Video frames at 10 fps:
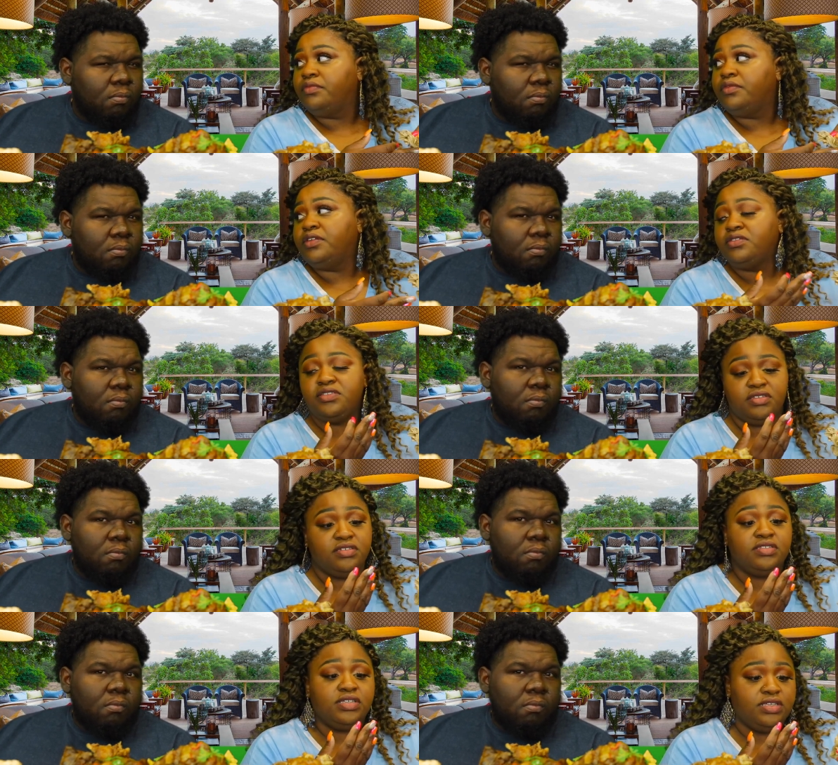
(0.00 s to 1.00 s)
Speaker 1: This is
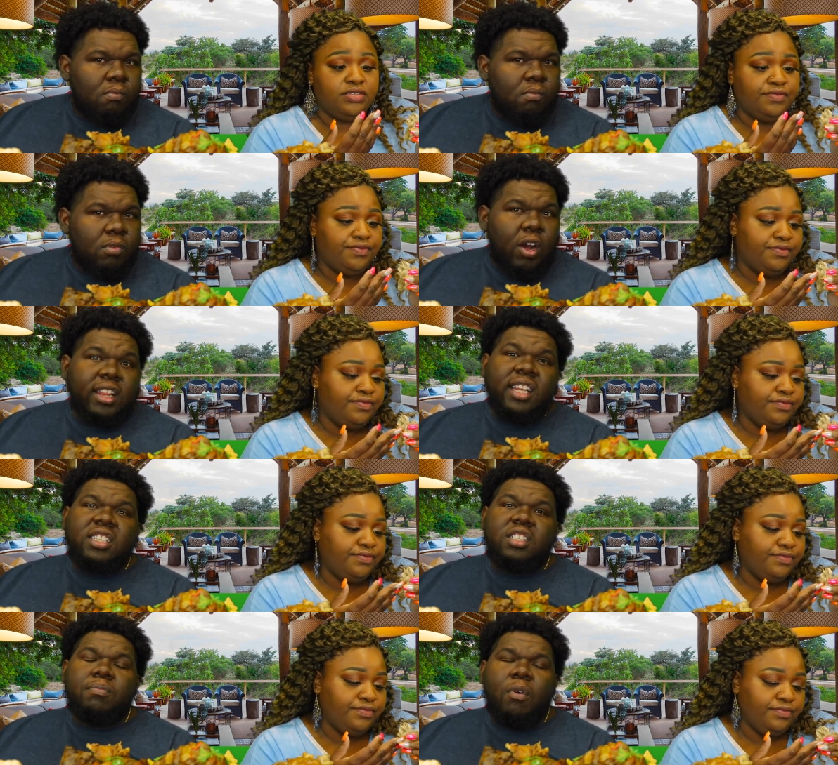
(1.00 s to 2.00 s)
excessive.
Speaker 2: No, I
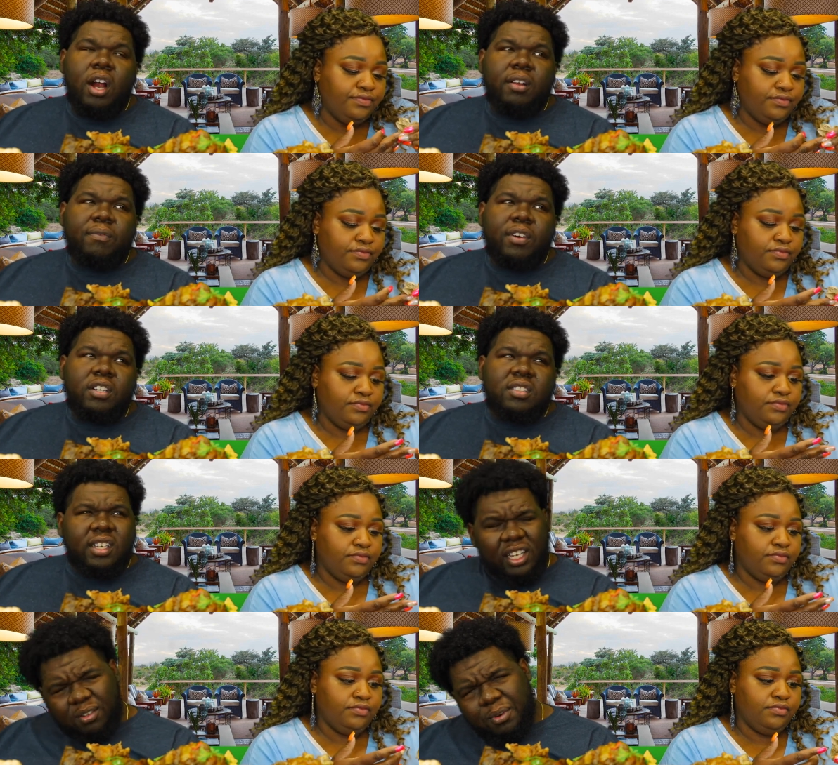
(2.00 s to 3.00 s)
think she marked them first.
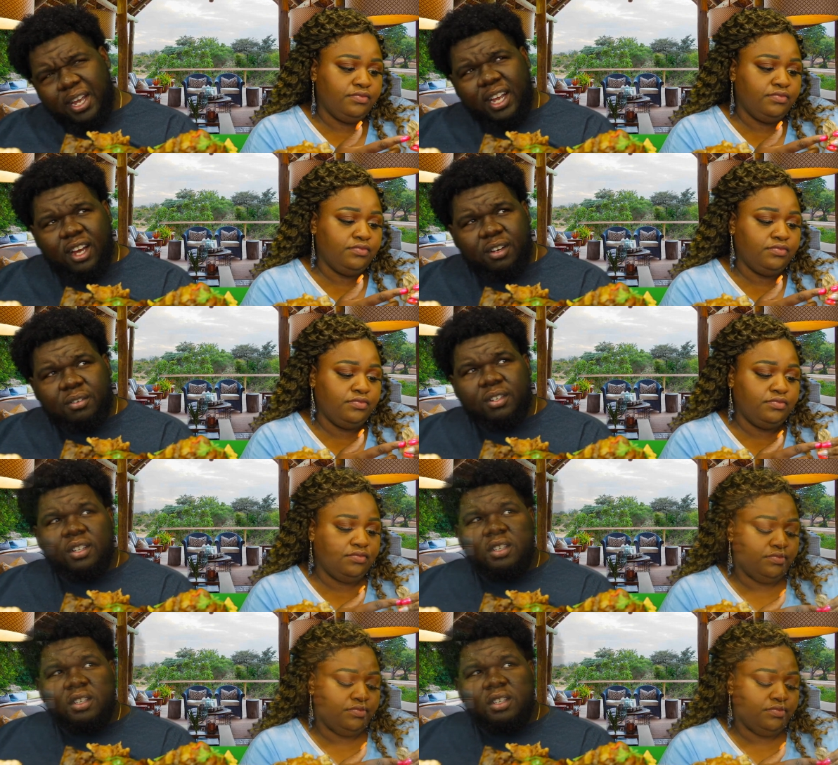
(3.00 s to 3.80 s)
Either way it go,